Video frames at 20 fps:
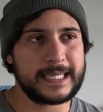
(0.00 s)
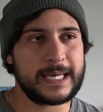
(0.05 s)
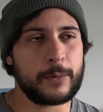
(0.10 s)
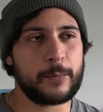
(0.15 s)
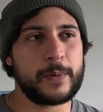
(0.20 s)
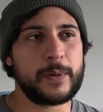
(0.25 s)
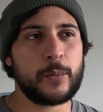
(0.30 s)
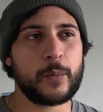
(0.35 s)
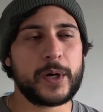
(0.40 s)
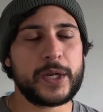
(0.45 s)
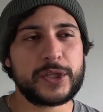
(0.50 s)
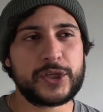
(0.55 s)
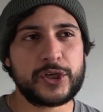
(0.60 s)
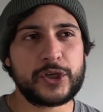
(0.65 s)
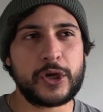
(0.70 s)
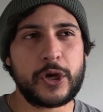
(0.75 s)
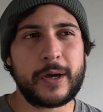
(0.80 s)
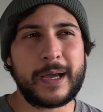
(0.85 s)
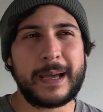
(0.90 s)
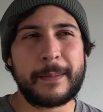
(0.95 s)
that we wanted to
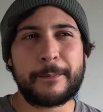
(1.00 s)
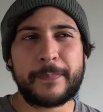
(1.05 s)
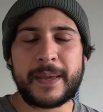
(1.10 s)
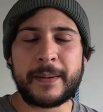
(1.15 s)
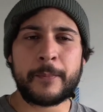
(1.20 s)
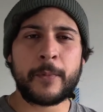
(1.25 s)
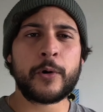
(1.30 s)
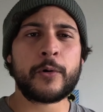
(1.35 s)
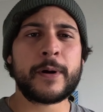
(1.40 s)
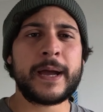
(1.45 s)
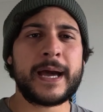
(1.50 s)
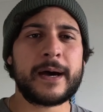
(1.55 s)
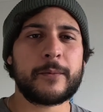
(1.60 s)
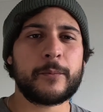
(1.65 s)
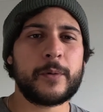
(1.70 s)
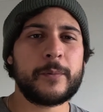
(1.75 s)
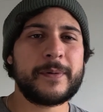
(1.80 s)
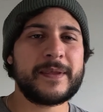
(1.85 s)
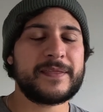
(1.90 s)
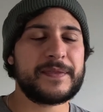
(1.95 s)
go a bit more
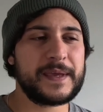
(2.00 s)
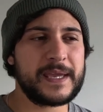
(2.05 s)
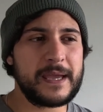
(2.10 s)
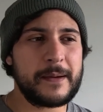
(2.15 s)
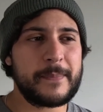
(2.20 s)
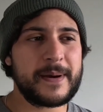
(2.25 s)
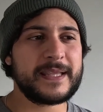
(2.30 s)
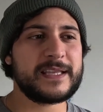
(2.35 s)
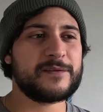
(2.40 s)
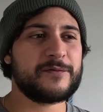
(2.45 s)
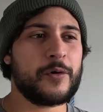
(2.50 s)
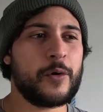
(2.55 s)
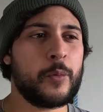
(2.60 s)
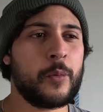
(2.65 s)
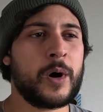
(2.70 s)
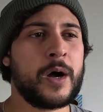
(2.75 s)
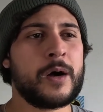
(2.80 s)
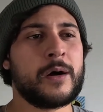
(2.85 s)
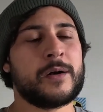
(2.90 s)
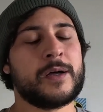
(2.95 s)
out. We've been thinking about this for a
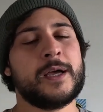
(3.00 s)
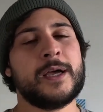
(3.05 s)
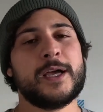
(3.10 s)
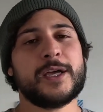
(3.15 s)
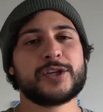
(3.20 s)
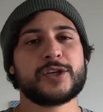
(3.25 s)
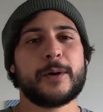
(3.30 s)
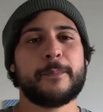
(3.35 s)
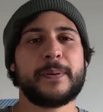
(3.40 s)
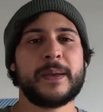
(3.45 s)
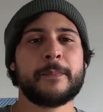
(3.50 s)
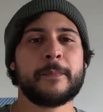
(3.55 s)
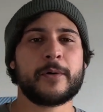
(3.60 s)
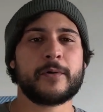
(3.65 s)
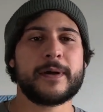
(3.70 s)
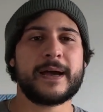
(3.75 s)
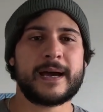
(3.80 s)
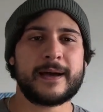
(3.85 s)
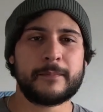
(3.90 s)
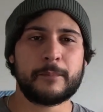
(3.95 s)
while. So a bit
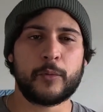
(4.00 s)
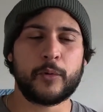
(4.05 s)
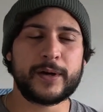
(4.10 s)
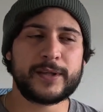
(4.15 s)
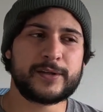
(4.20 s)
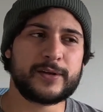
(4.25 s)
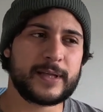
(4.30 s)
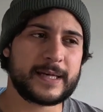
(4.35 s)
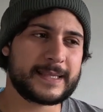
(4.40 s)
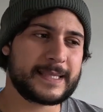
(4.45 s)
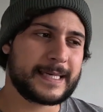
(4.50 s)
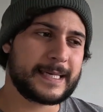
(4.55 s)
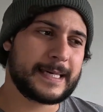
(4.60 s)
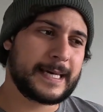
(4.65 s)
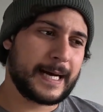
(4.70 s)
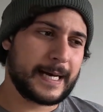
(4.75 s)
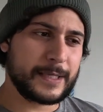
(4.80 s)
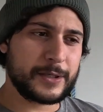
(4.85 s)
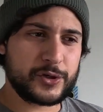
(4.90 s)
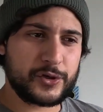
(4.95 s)
more out, more into like the
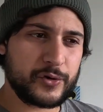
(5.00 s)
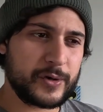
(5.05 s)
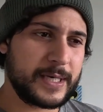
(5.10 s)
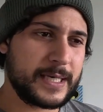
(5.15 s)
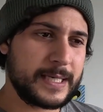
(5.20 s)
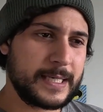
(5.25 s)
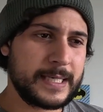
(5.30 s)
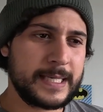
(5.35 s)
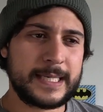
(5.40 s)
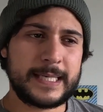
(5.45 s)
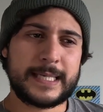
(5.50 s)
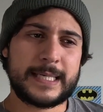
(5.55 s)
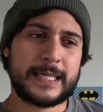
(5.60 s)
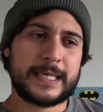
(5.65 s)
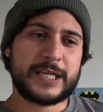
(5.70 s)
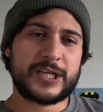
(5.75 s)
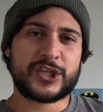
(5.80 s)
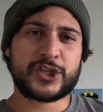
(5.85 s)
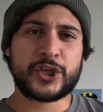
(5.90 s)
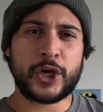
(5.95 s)
country,
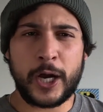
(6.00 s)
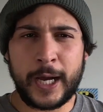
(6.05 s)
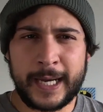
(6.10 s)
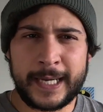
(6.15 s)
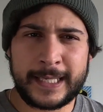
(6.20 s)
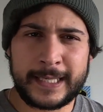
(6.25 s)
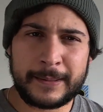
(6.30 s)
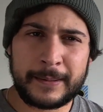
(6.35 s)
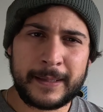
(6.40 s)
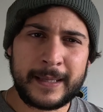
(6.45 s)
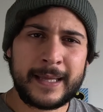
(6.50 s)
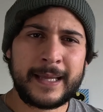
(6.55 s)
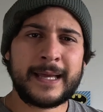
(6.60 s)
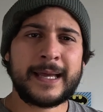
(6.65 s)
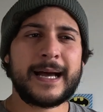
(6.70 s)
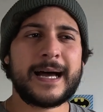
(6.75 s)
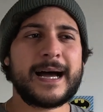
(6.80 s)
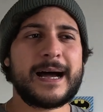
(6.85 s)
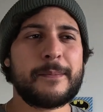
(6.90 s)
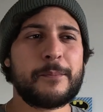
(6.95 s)
side,
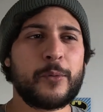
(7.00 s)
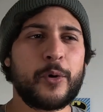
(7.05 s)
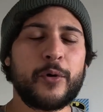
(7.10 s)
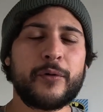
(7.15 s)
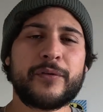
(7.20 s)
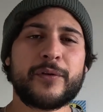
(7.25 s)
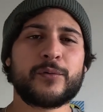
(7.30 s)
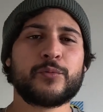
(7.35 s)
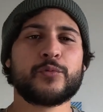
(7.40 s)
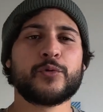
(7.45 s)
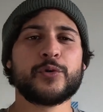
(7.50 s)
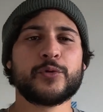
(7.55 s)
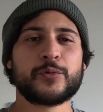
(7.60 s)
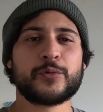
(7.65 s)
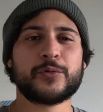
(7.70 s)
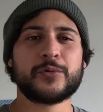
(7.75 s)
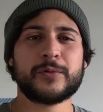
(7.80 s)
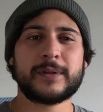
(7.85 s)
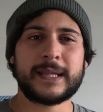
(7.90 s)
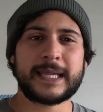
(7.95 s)
uh, more the
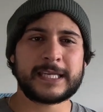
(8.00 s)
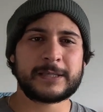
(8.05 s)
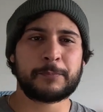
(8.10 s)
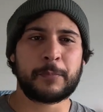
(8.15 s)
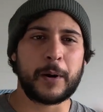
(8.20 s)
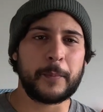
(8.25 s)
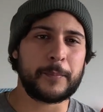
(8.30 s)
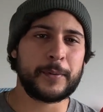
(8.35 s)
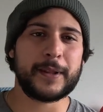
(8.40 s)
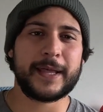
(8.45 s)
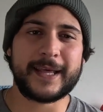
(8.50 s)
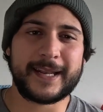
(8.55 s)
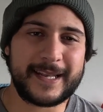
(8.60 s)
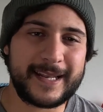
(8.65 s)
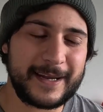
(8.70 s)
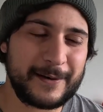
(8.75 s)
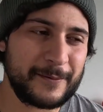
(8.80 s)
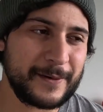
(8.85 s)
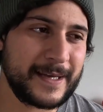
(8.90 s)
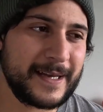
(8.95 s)
rural, less
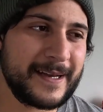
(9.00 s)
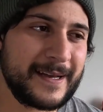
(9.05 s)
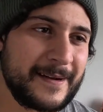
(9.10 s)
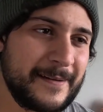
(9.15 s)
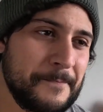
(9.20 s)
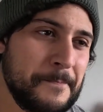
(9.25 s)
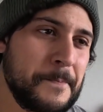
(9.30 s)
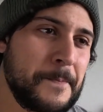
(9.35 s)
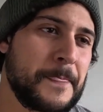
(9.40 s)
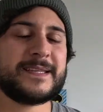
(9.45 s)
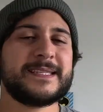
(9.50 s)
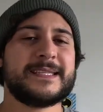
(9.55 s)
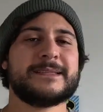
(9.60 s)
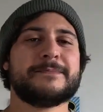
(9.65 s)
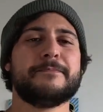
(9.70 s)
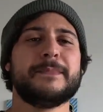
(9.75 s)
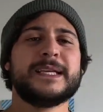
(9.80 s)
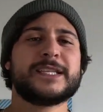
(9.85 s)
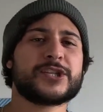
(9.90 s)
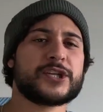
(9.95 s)
populated area. There's
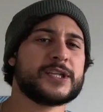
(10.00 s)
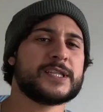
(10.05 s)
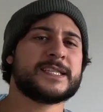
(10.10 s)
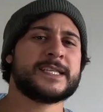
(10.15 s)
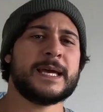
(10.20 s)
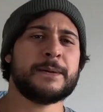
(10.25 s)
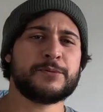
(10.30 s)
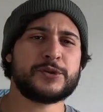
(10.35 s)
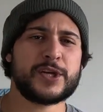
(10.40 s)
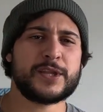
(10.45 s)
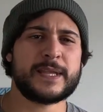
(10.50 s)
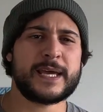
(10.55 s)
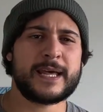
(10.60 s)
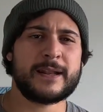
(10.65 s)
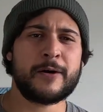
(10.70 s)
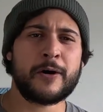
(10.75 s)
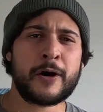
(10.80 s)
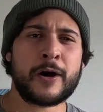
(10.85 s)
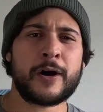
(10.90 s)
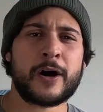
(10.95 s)
this misconception
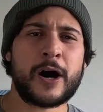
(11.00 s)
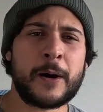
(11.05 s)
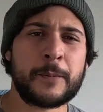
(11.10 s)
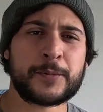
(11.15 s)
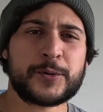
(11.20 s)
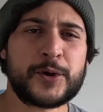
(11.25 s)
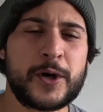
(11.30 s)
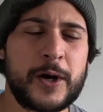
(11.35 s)
that, oh, op